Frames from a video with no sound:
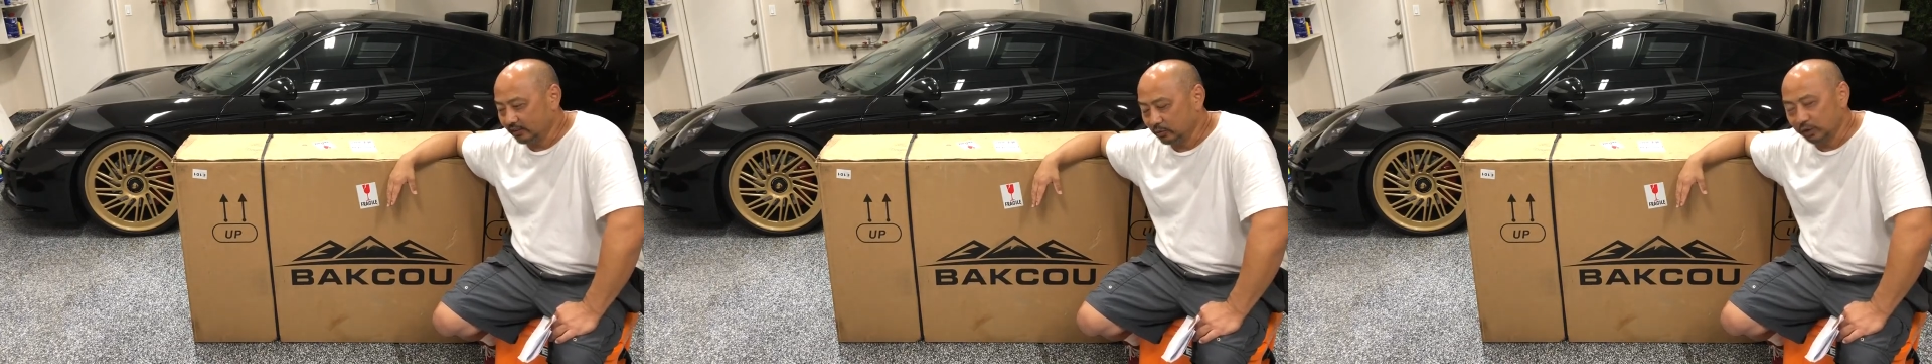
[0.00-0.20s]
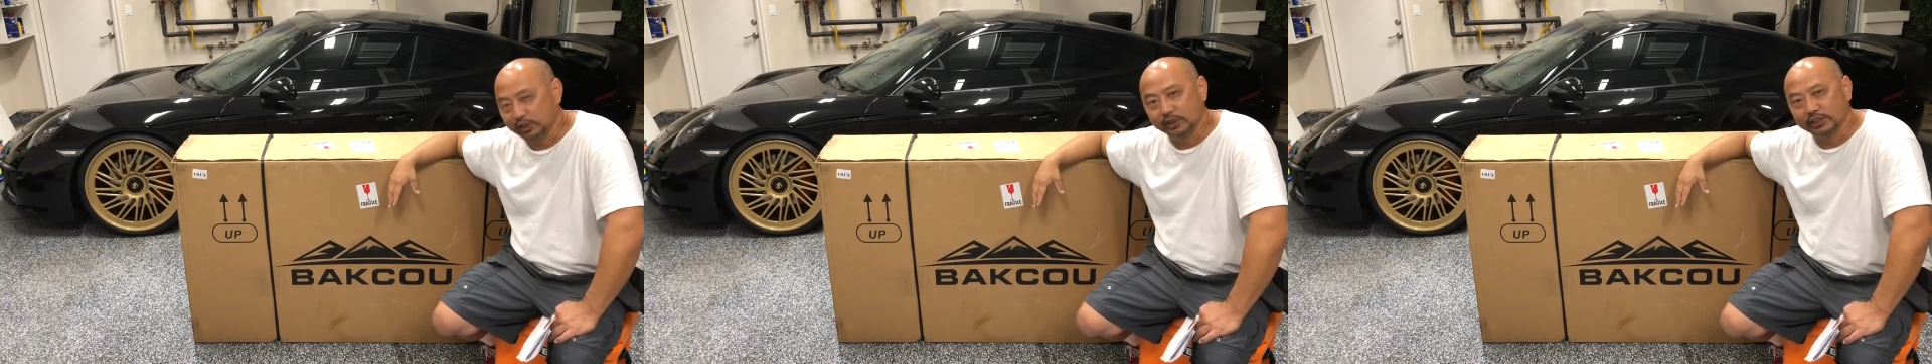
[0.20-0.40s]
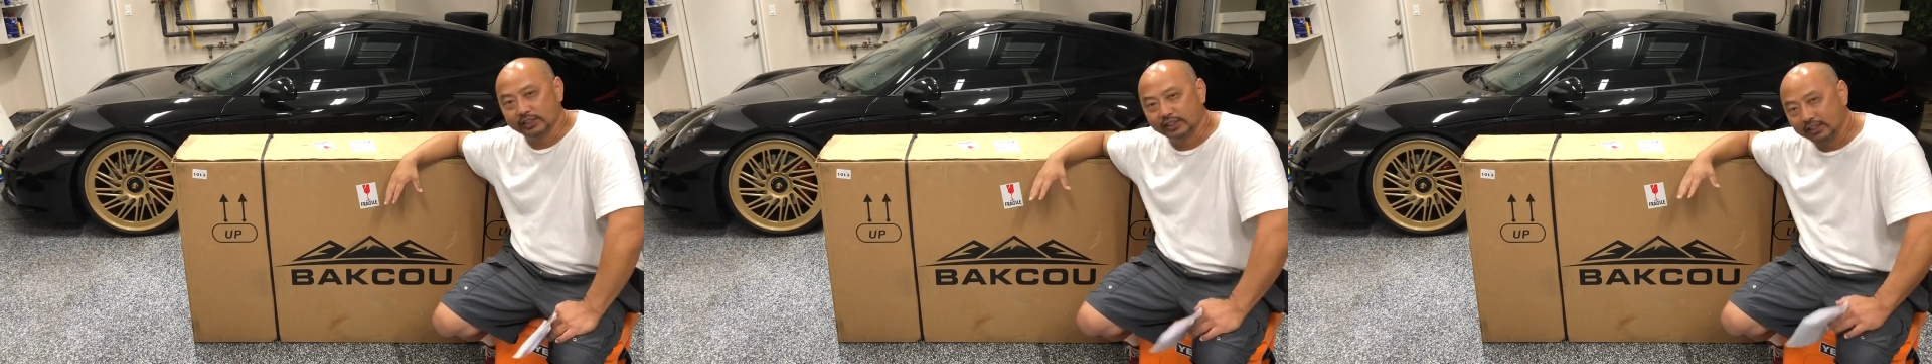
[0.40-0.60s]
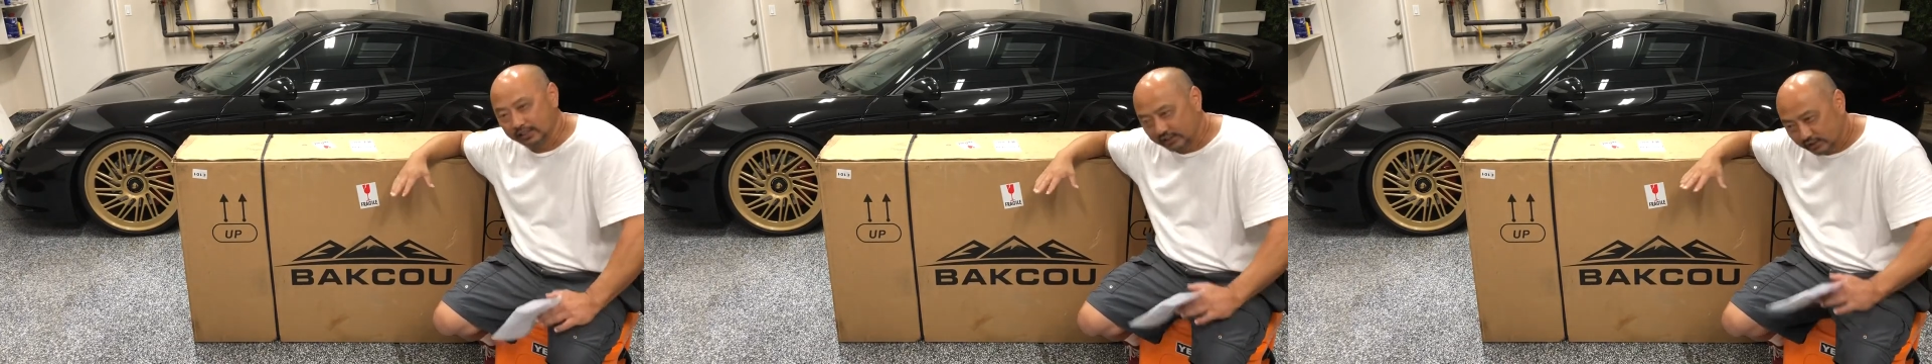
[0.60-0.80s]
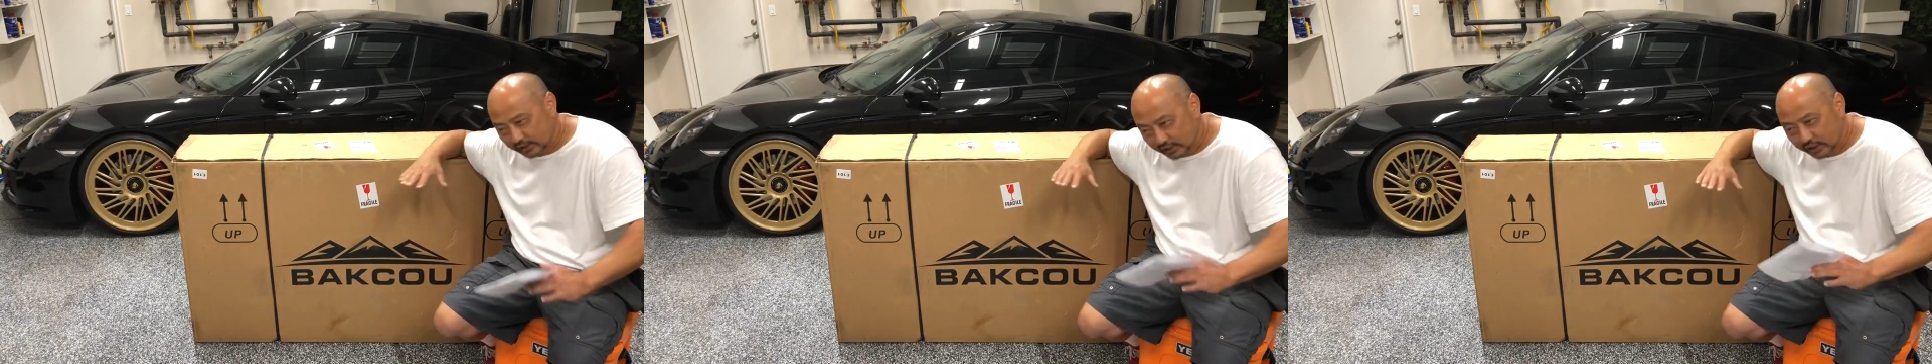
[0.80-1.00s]
we're just gonna
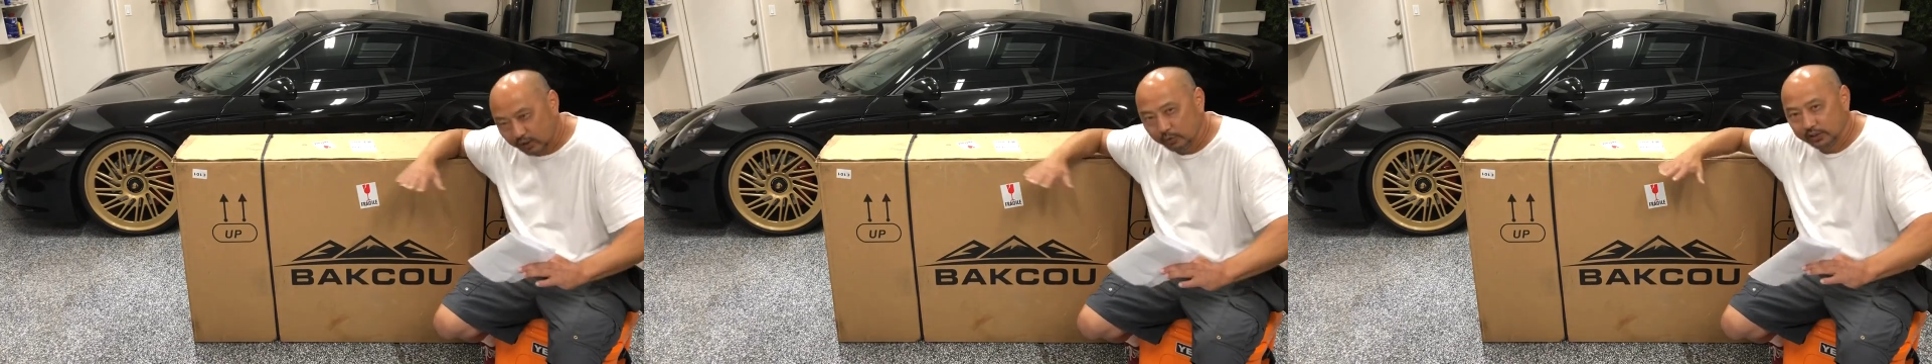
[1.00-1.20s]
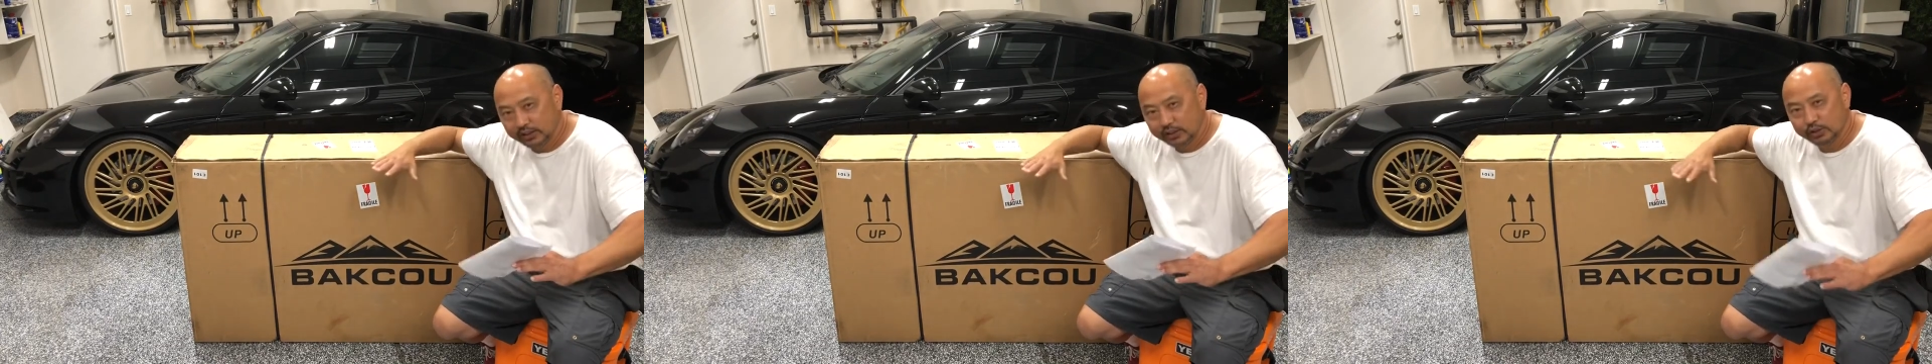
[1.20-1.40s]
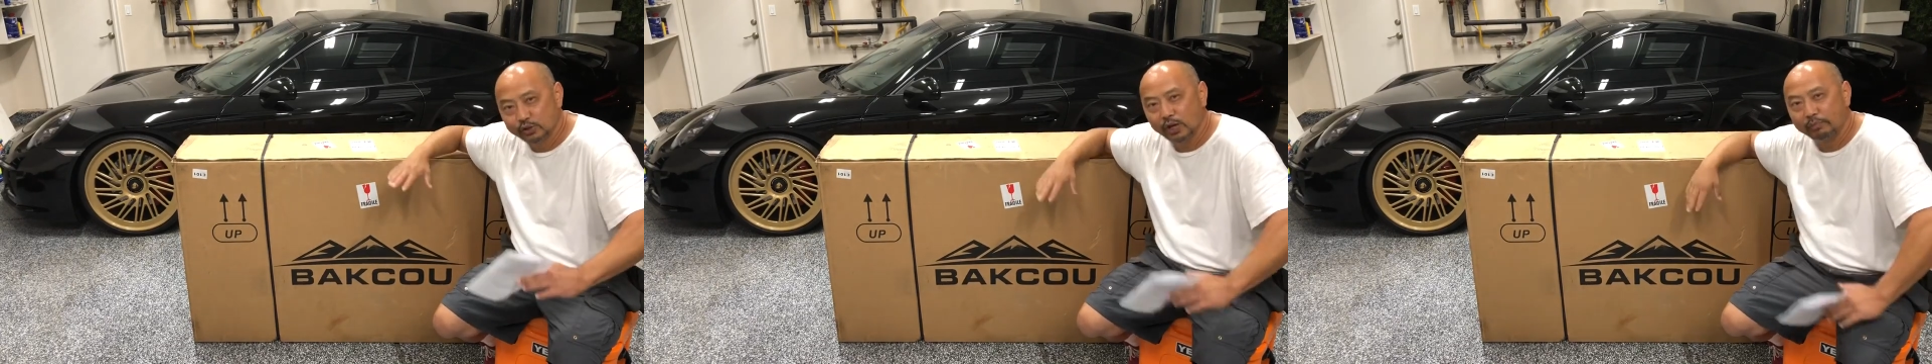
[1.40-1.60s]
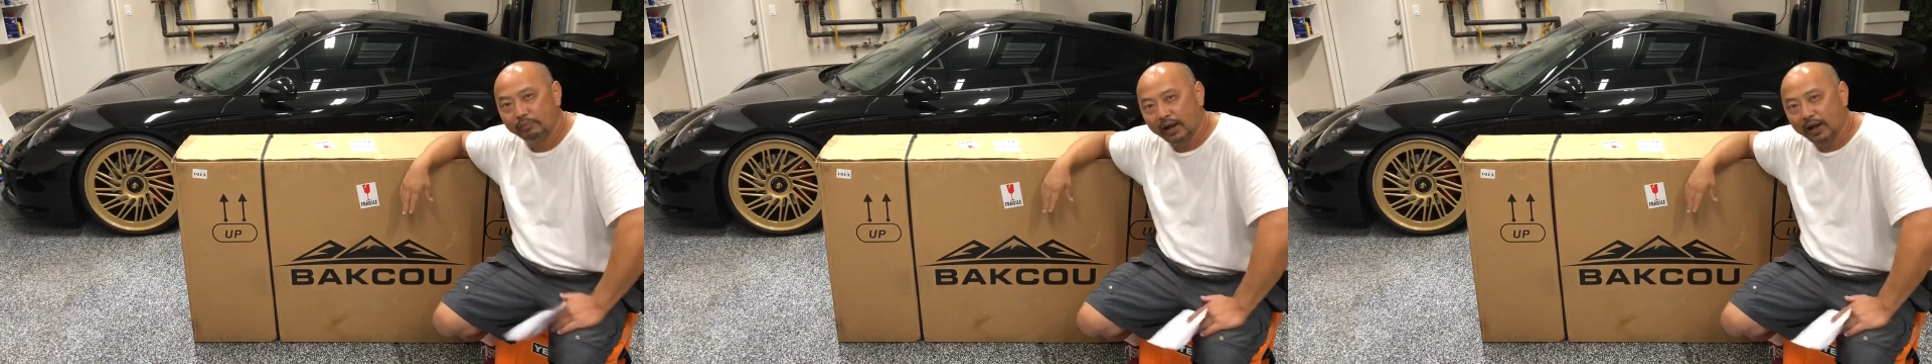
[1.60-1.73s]
just go with the straight